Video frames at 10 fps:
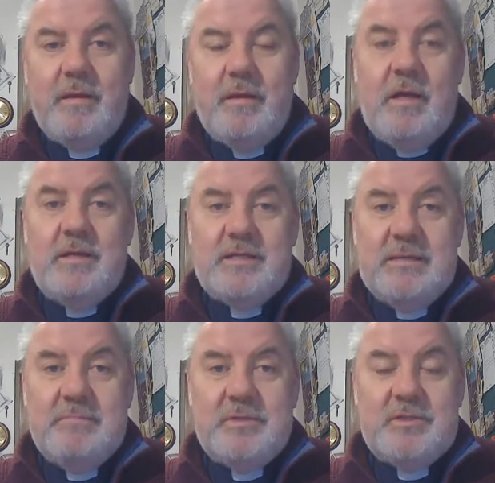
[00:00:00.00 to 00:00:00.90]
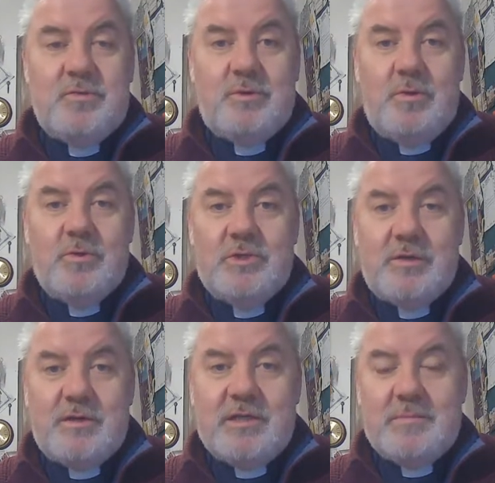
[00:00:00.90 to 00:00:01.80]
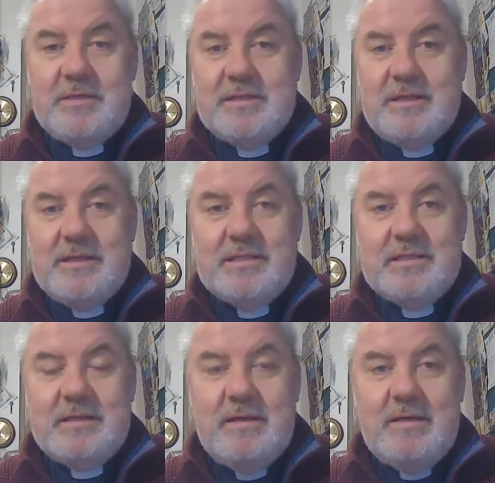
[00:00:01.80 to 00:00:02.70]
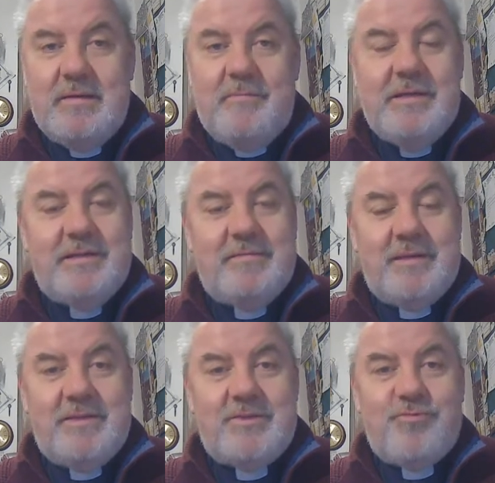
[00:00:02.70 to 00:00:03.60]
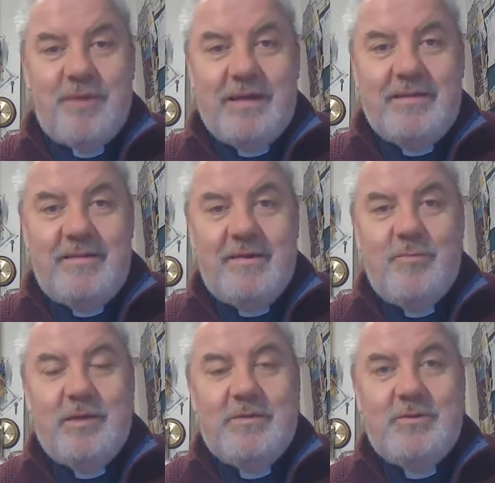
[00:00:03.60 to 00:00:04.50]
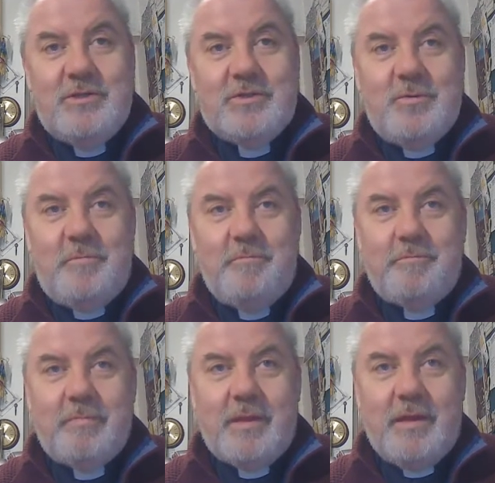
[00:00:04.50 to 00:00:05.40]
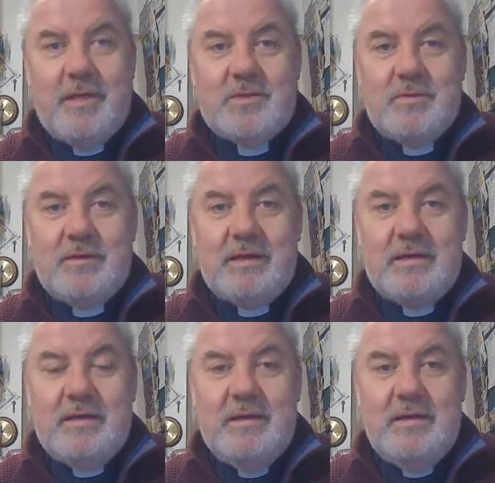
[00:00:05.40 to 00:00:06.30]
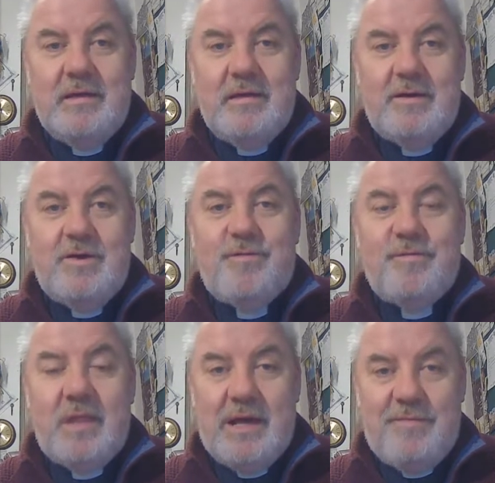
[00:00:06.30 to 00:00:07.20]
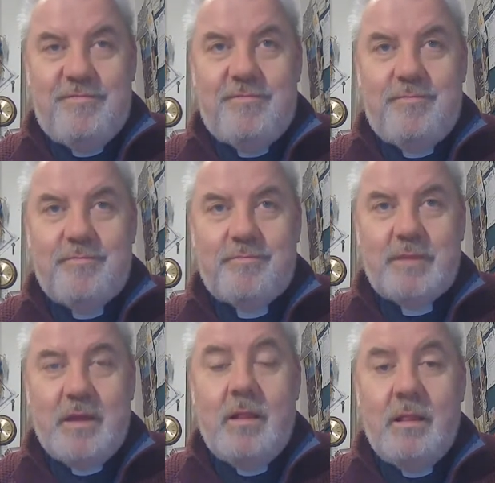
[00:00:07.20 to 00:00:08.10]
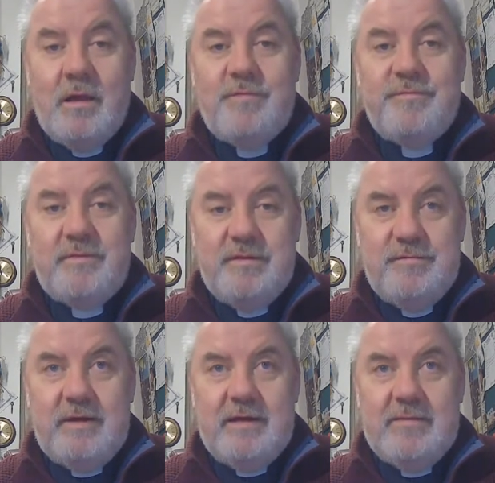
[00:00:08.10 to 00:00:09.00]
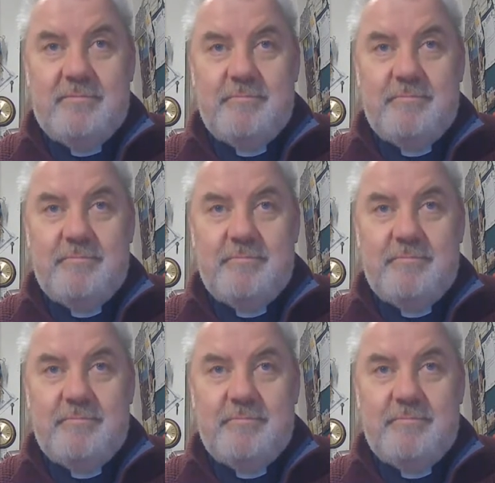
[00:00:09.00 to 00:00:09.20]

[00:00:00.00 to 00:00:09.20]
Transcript: And it seems so close to Christmas that it's, it, it's right that we do so as we think of love, love divine.